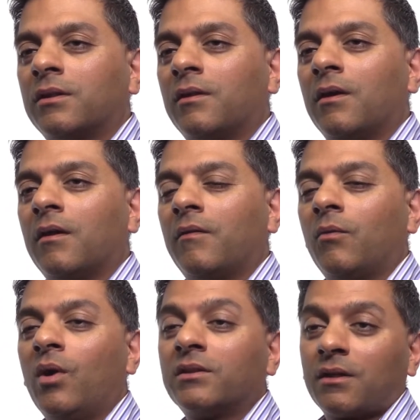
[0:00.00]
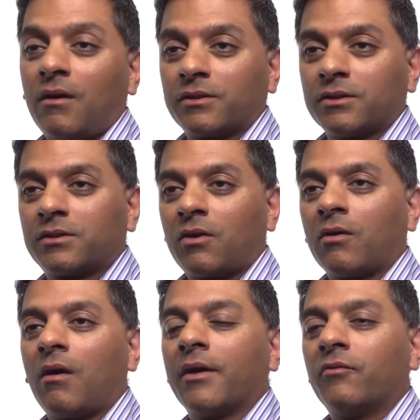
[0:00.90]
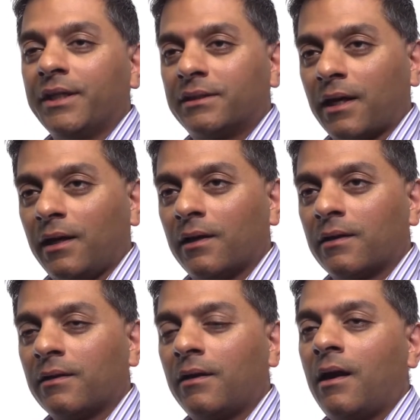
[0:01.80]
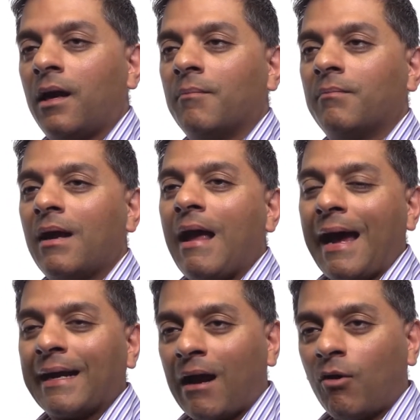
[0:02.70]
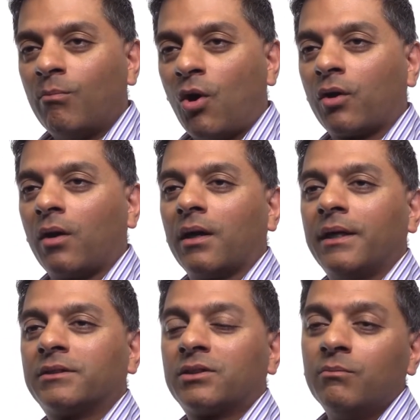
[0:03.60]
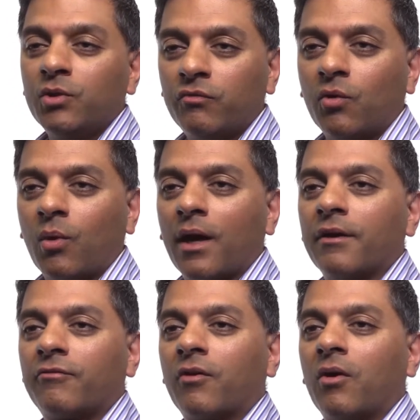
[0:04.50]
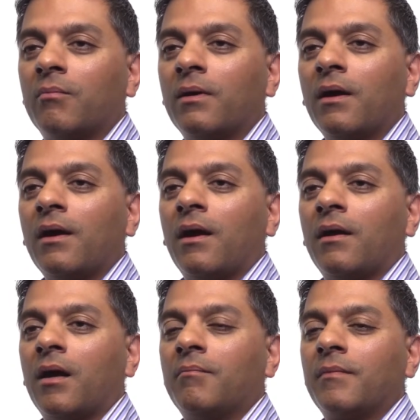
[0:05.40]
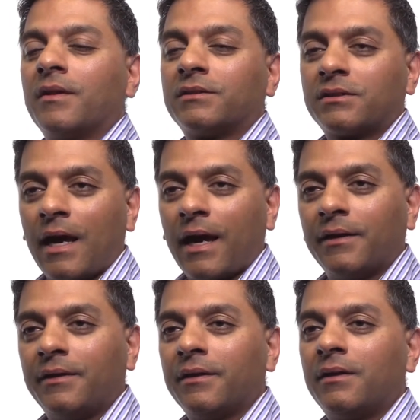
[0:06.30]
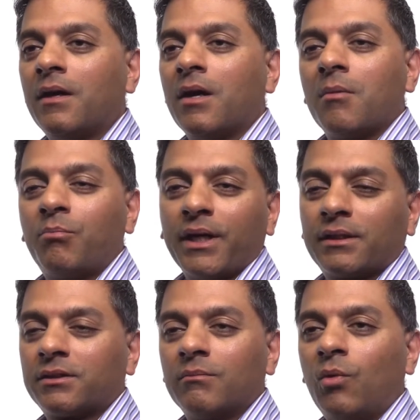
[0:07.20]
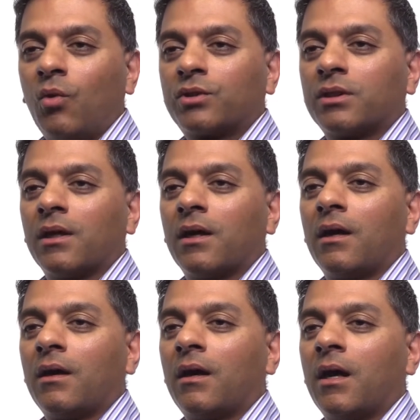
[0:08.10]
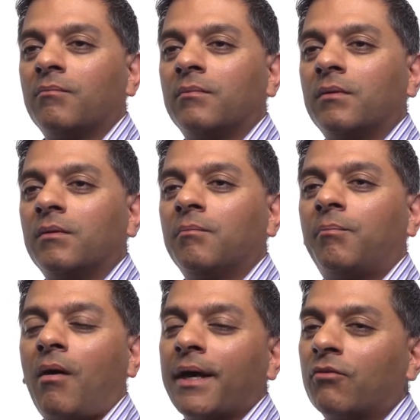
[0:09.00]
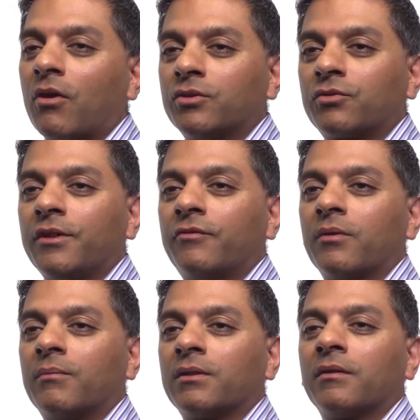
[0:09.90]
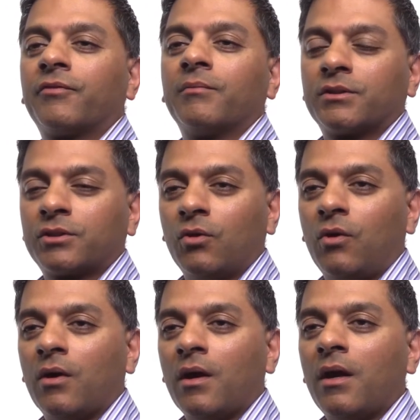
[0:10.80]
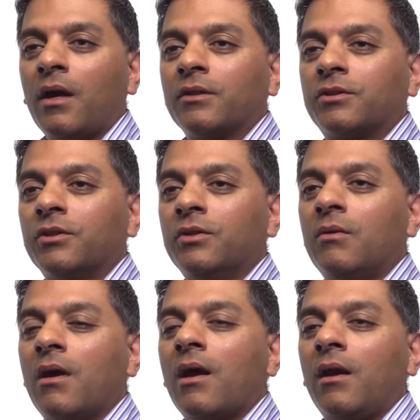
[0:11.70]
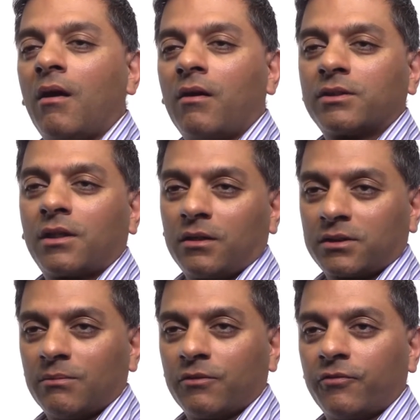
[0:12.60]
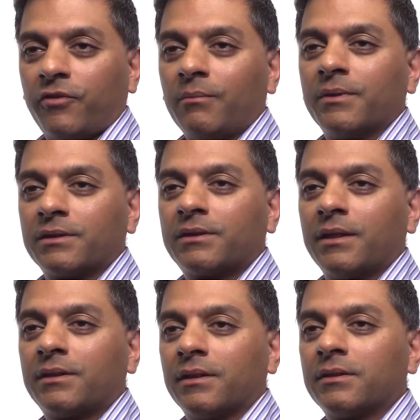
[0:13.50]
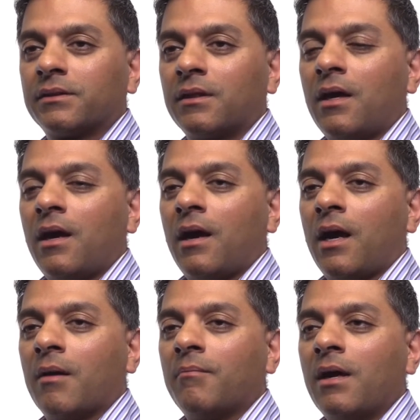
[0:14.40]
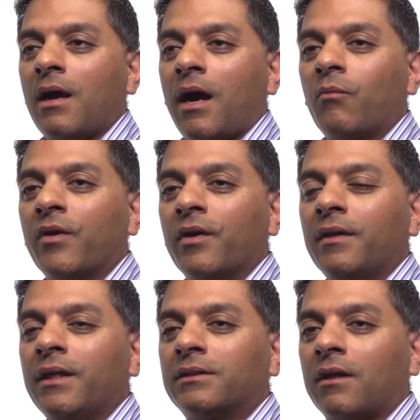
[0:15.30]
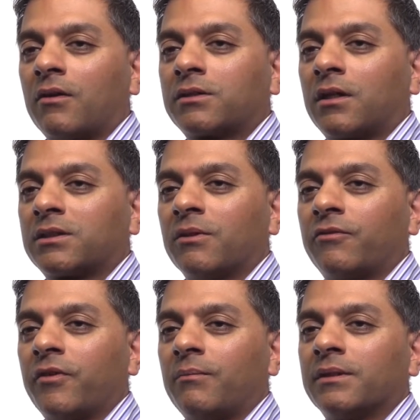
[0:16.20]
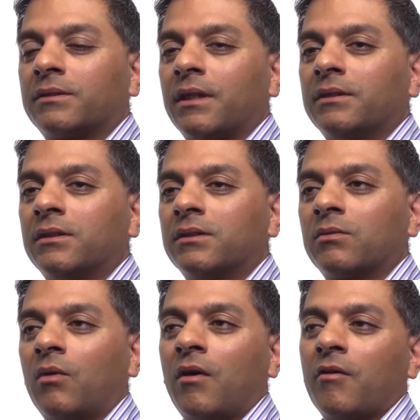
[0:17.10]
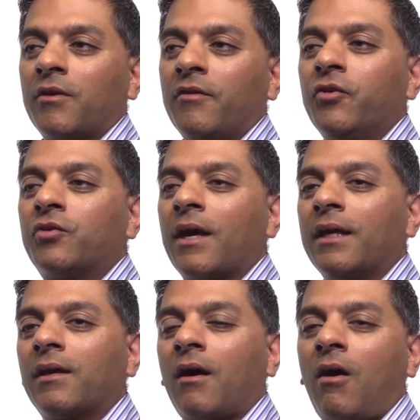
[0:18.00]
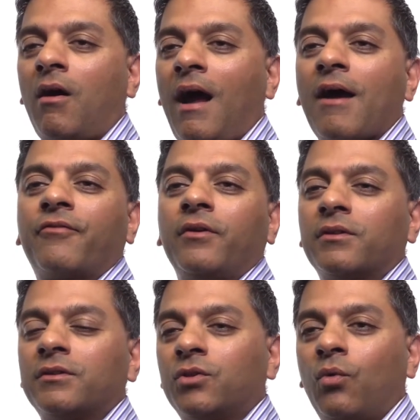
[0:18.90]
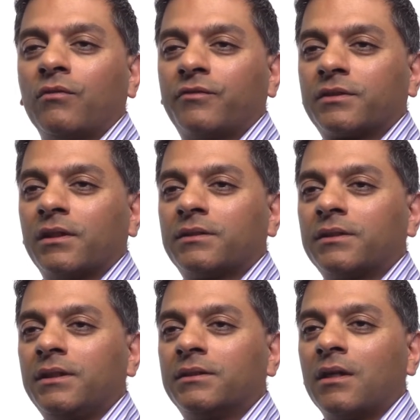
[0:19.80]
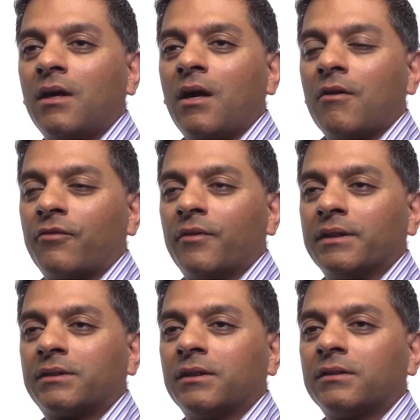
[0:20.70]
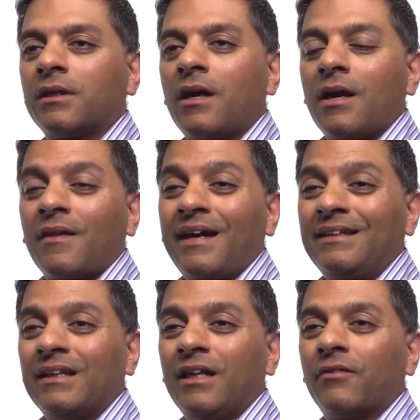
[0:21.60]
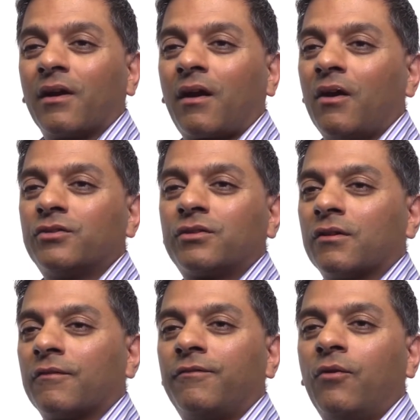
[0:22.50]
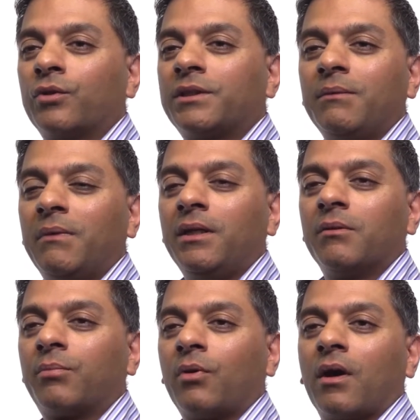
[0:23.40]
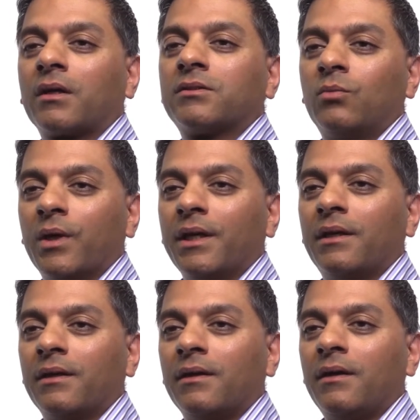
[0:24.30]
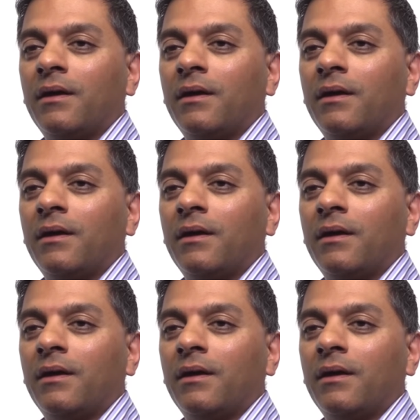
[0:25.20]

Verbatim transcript: the, the world's largest online retailer. Um, and our model is to move away from um, the standard bricks and mortar um, buying grocery from a, from a store to large customer fulfillment centres. Um, and within these large customer fulfillment centres, uh, if you take our Hatfield and Dordon facilities, for instance, they deliver close to 14 million products a week.